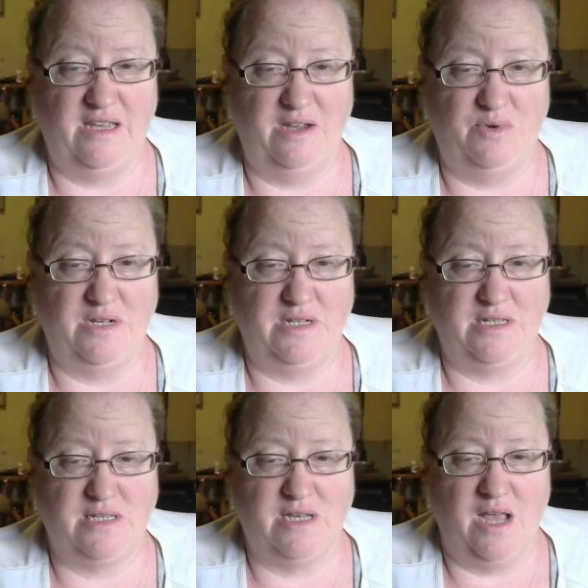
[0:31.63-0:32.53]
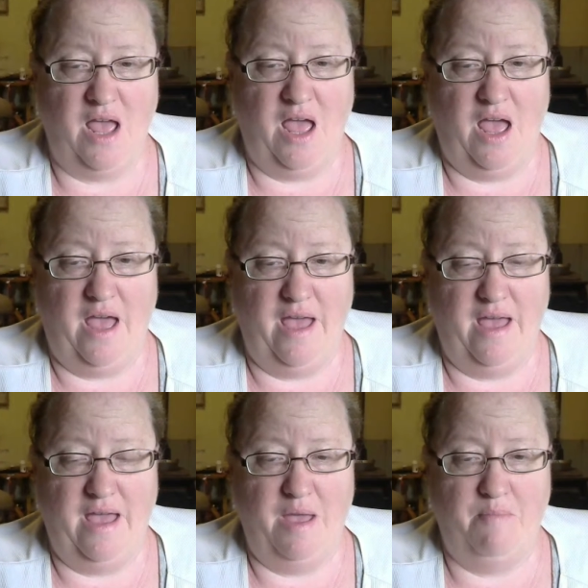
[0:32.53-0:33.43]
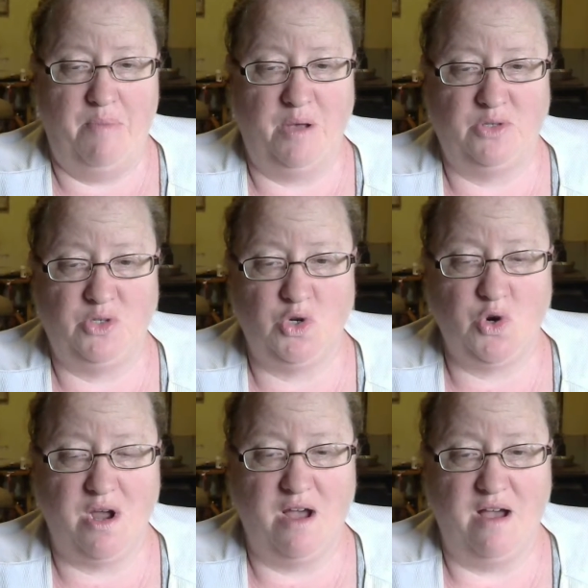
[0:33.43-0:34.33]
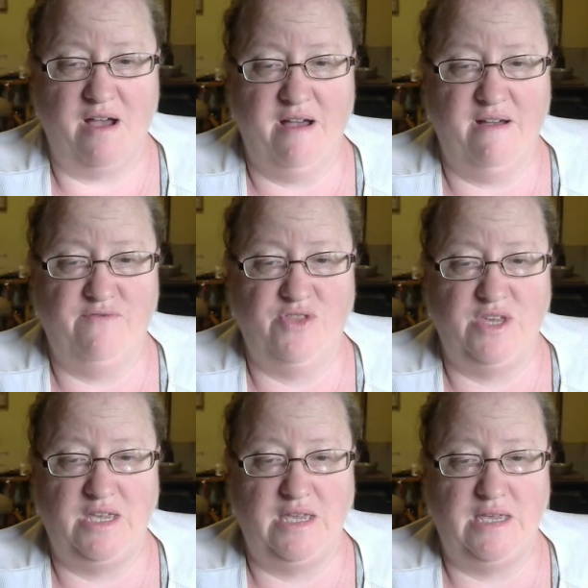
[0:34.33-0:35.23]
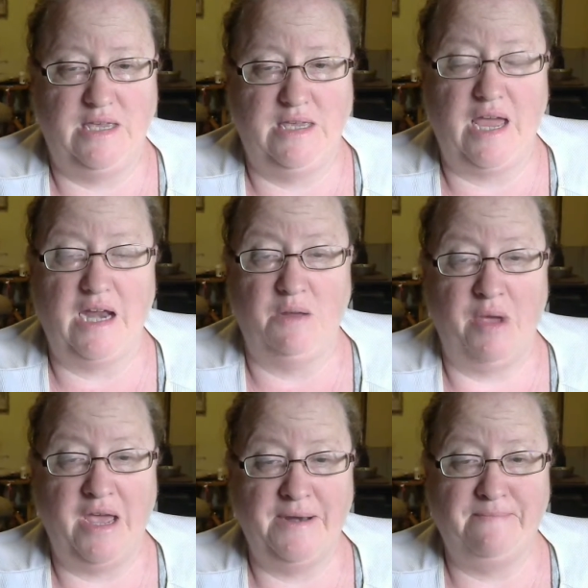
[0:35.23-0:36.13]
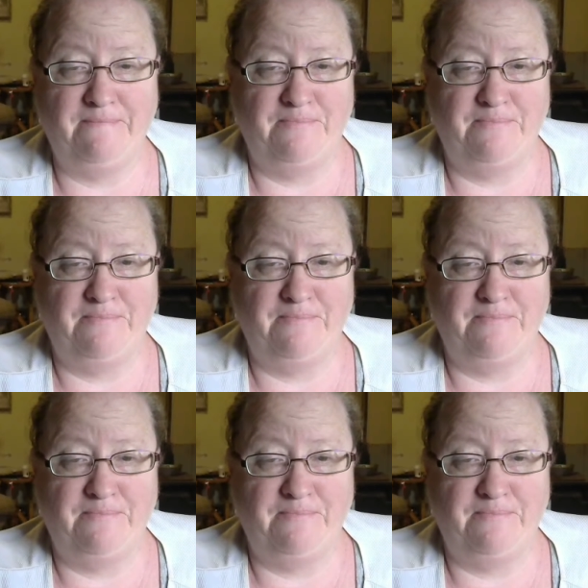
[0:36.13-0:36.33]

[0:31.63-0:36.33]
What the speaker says: It was a poster of the Candyman.